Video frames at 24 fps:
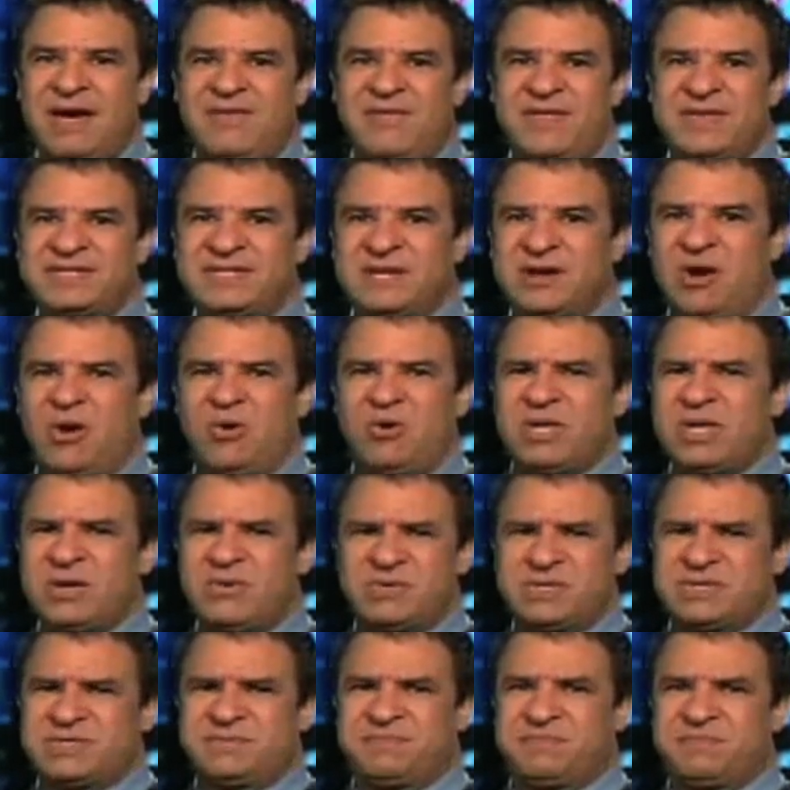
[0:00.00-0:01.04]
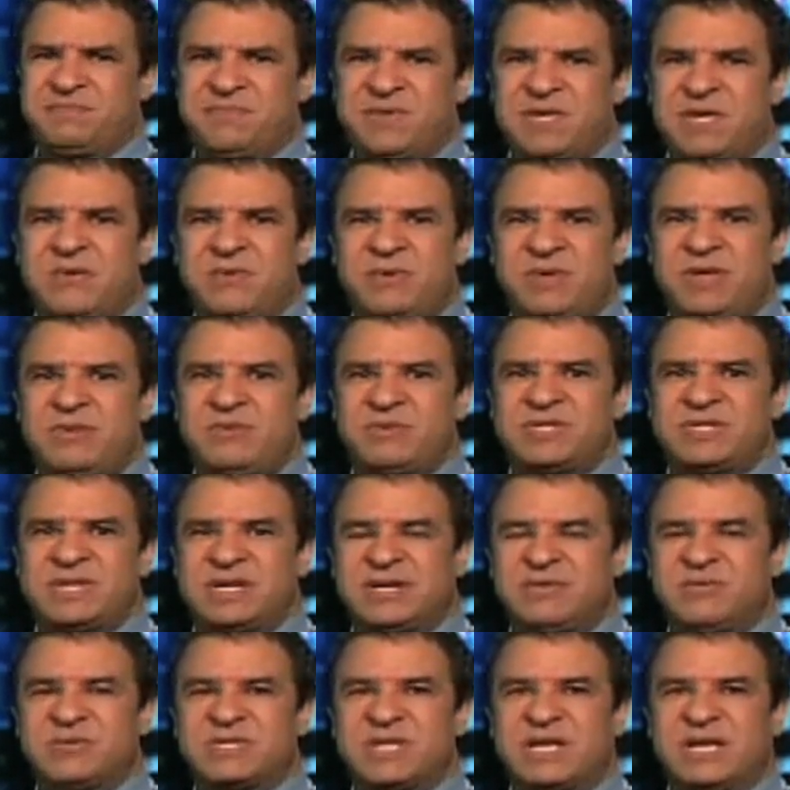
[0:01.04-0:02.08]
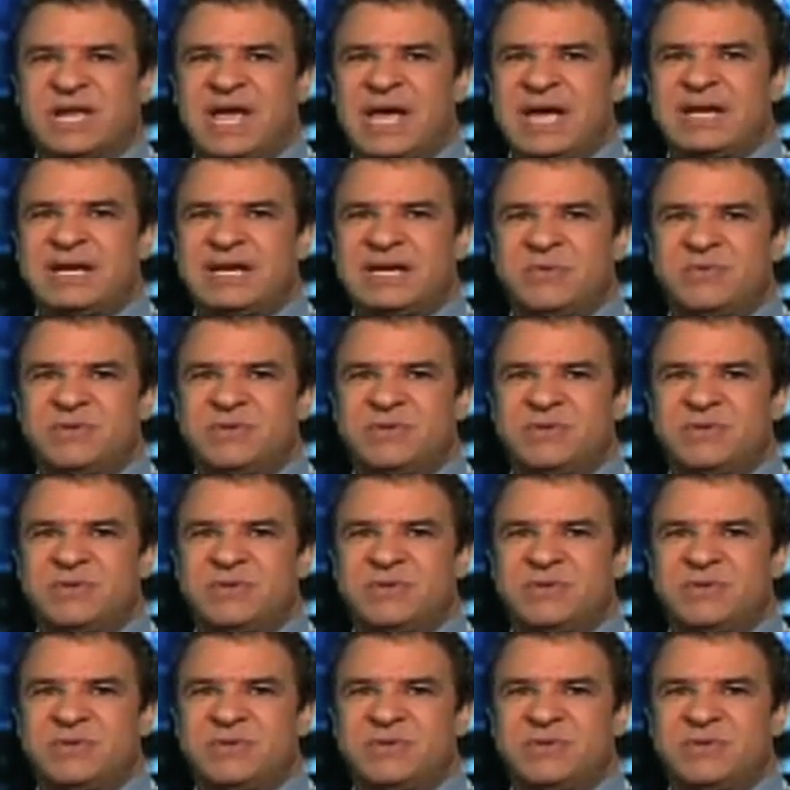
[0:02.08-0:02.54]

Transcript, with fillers: and they said, "Oh, he was." He, he was he was elated.